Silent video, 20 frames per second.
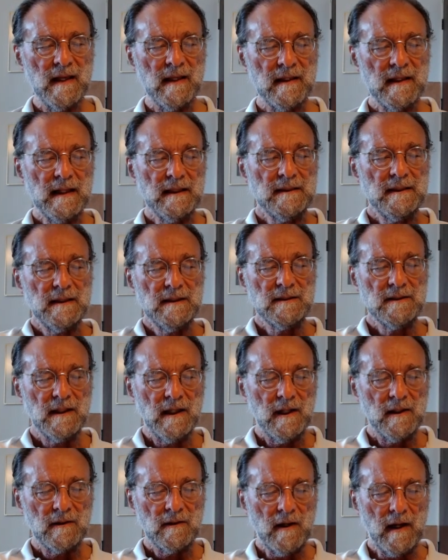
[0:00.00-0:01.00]
That is,
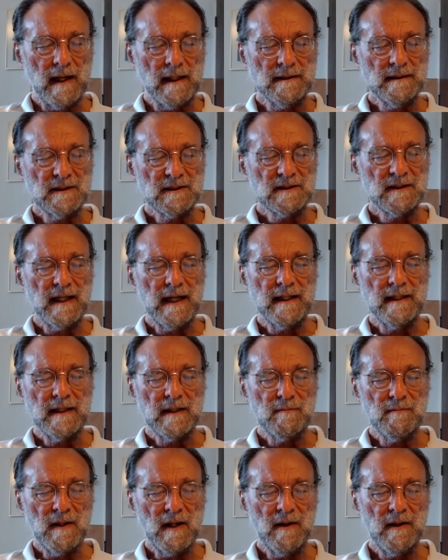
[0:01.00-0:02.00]

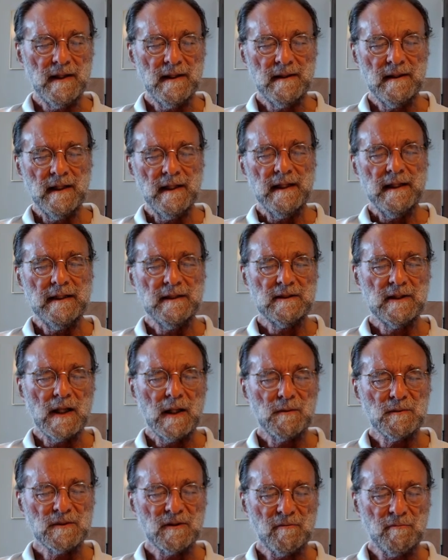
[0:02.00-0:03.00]
understanding mind in
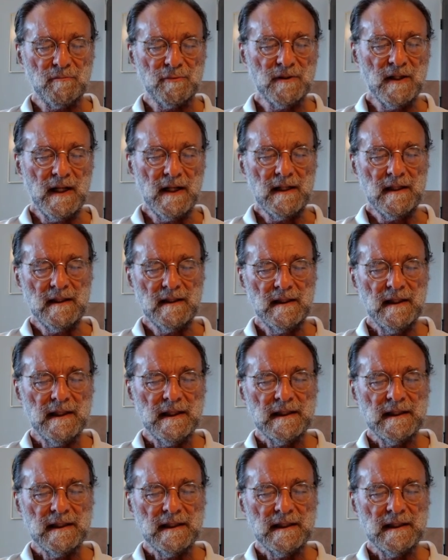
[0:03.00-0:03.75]
terms of brain